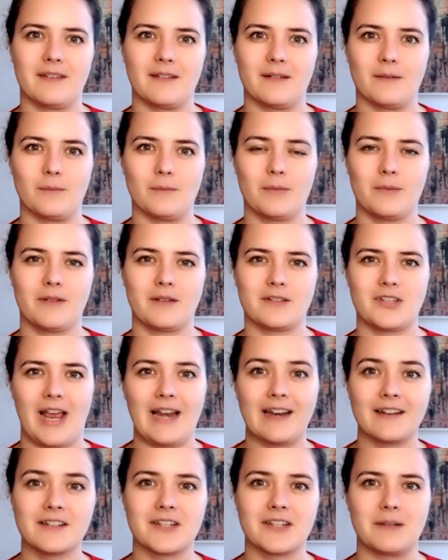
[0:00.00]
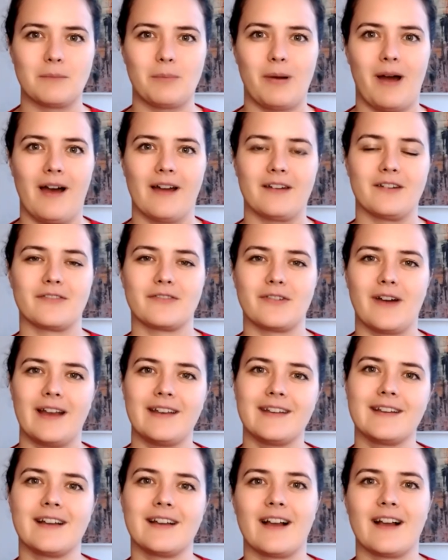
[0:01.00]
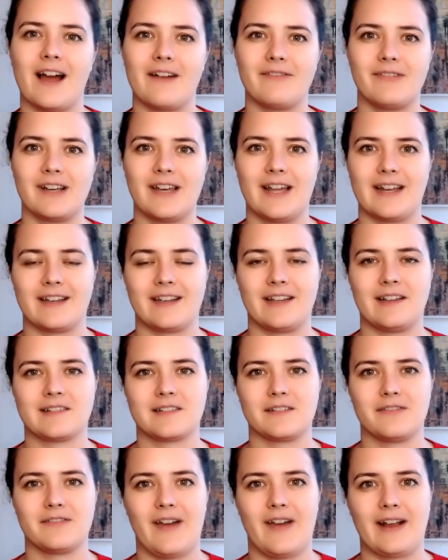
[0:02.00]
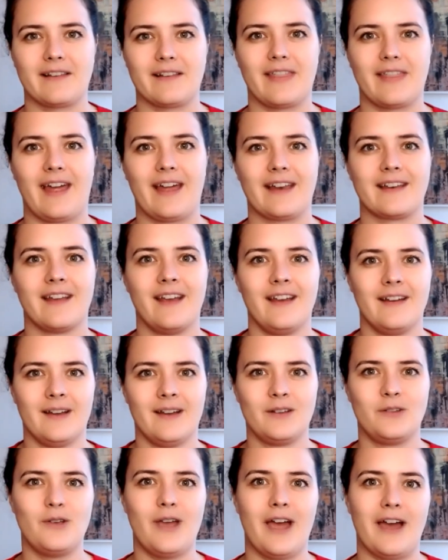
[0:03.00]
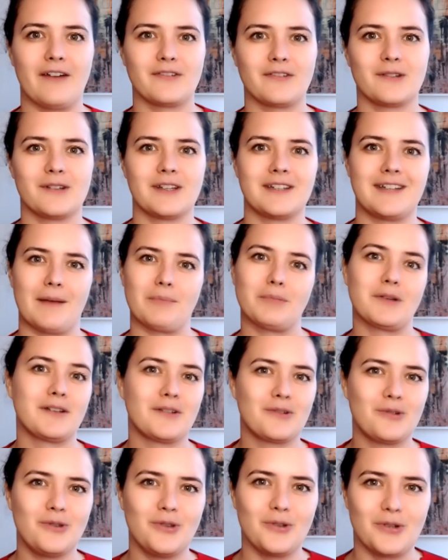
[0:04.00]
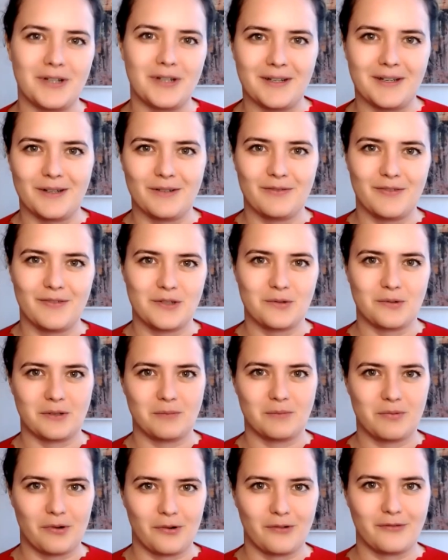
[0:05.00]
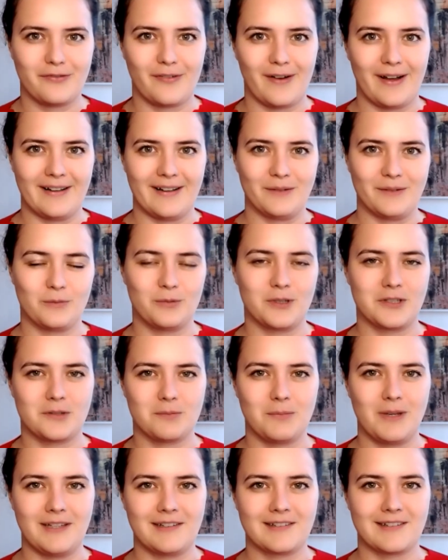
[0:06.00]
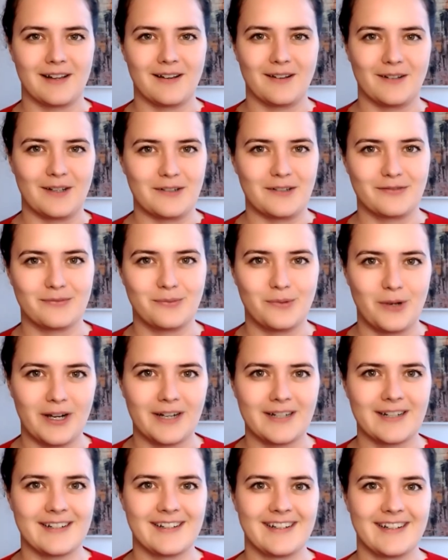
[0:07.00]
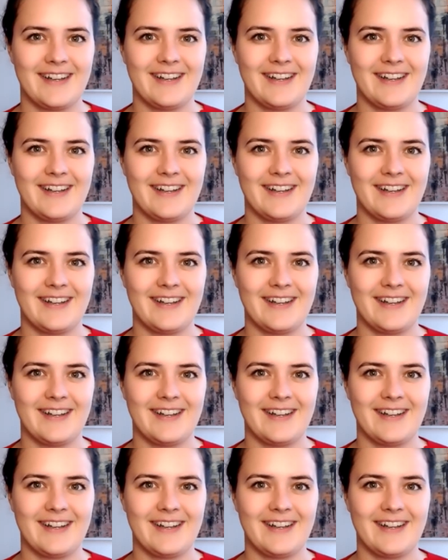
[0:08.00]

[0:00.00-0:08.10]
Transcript: the challenging part of writing a cover letter is the fact that you have to adapt it to your individual profile, which means a lot of work.